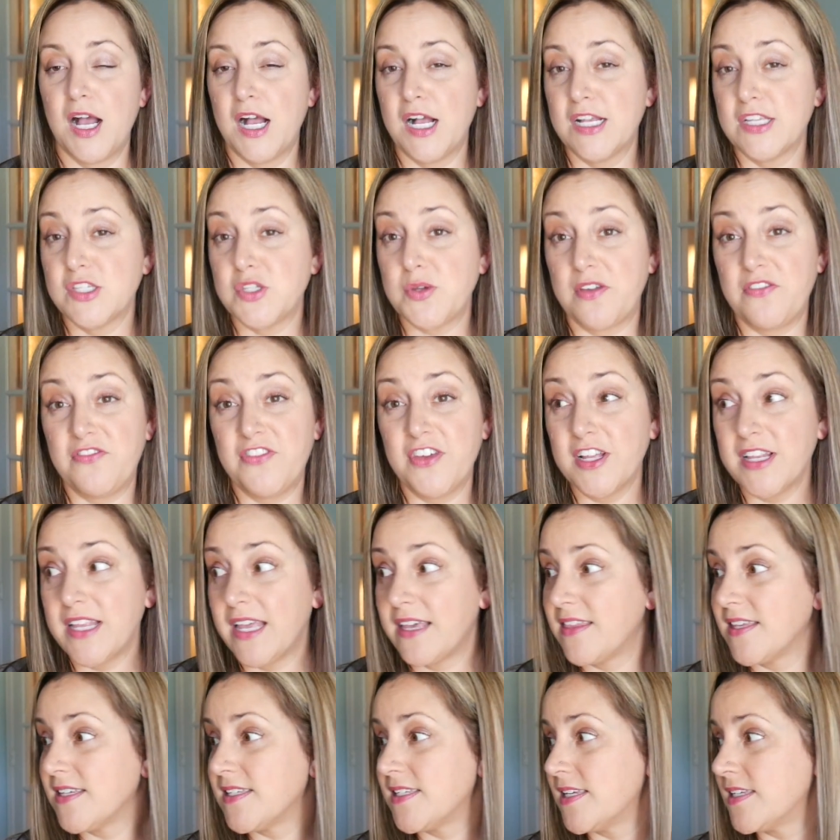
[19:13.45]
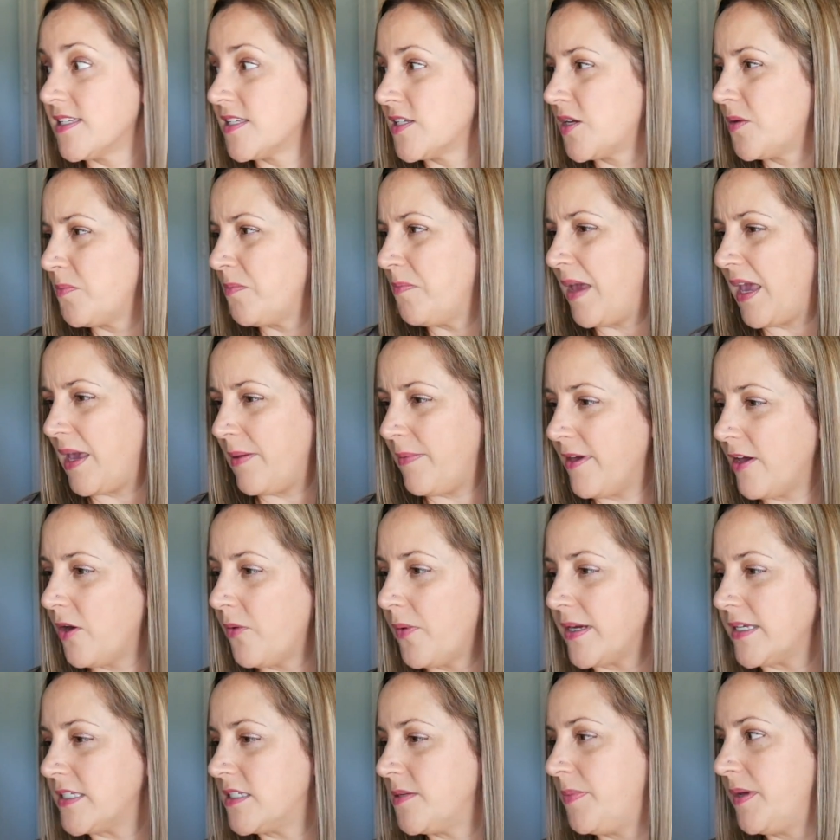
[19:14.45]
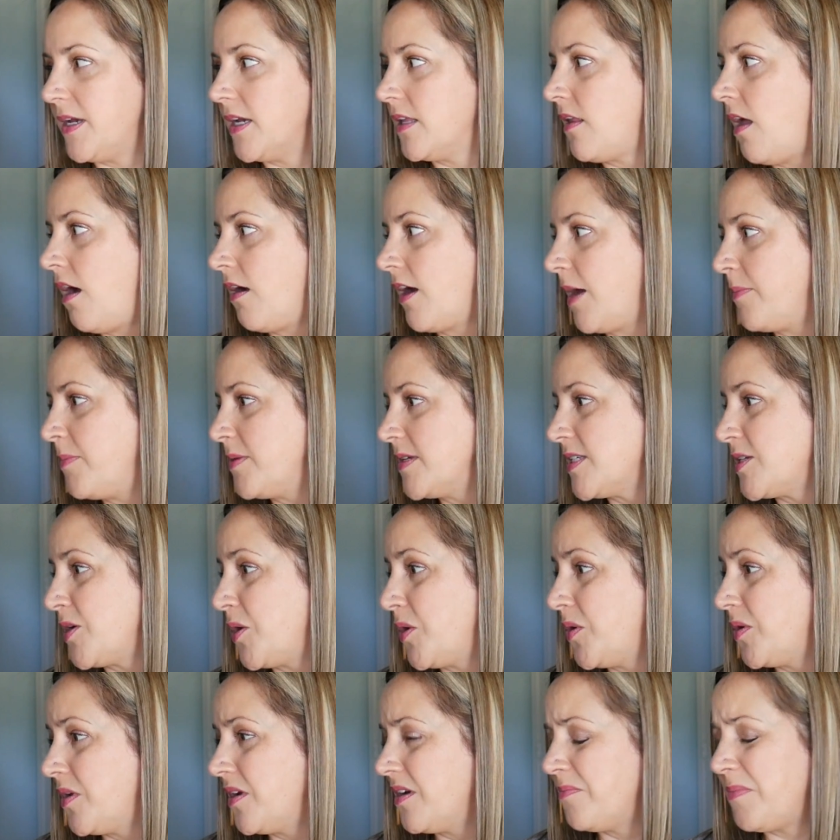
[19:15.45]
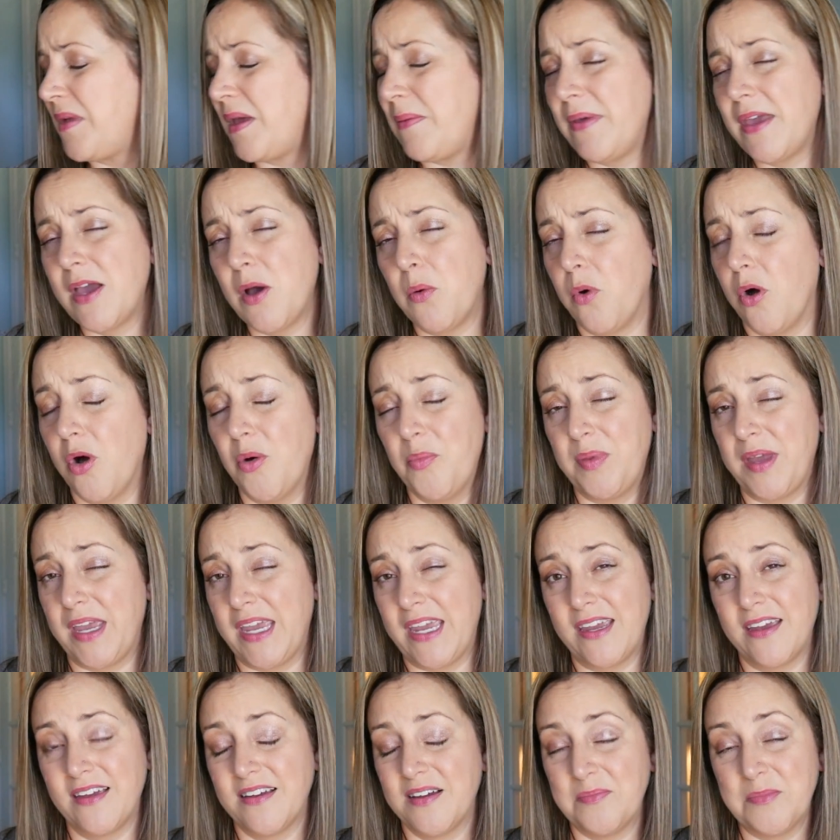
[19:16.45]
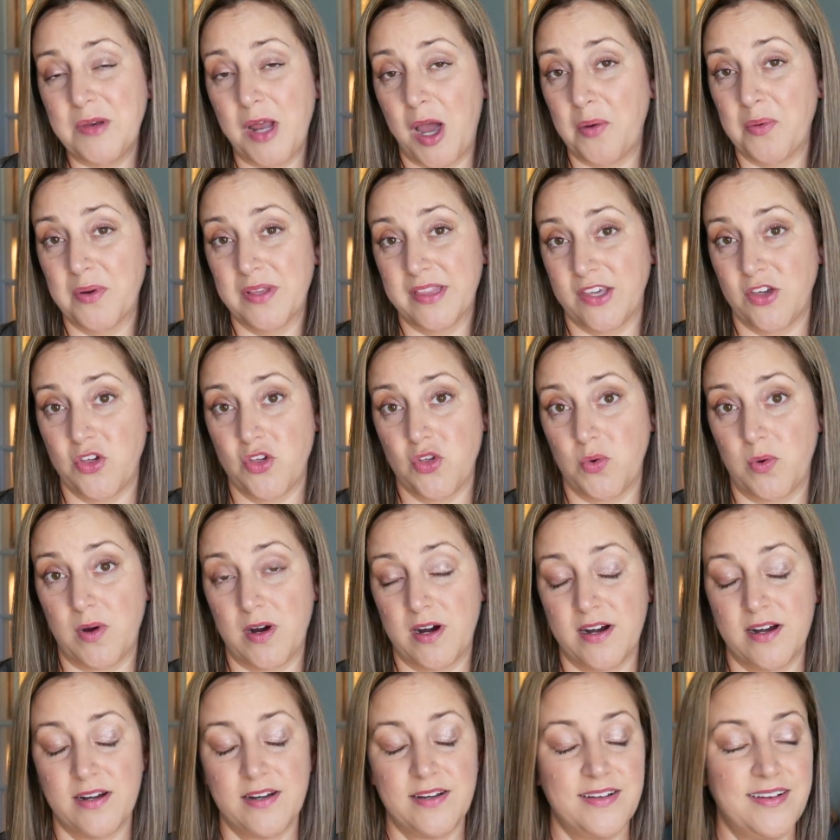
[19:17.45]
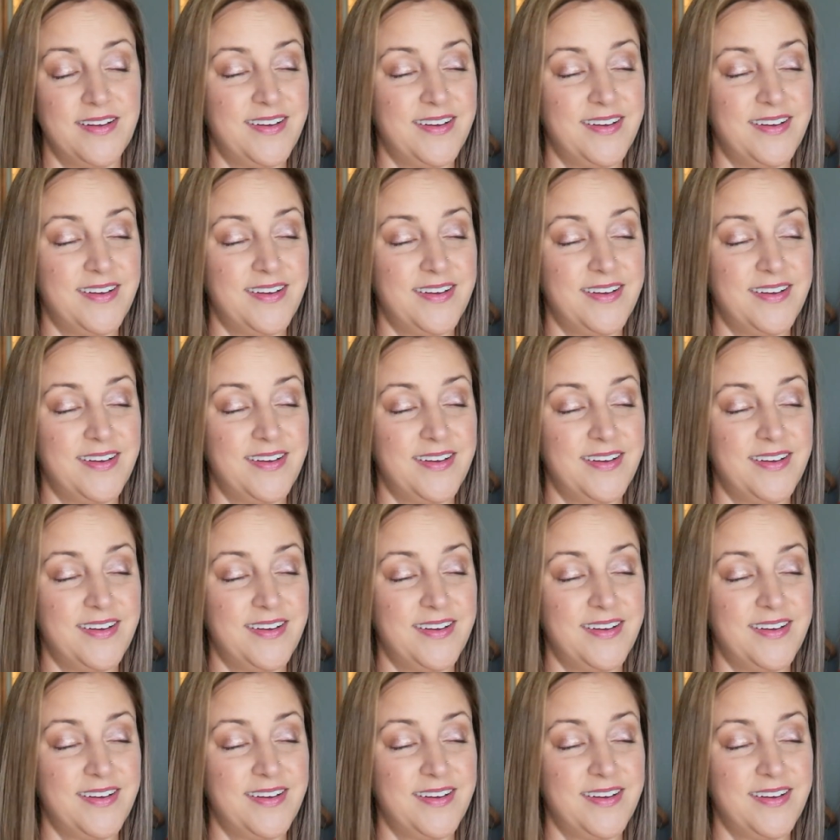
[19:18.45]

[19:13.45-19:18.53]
So I feel like this is maybe going to be a long episode. Maybe it won't be. I'm not really sure.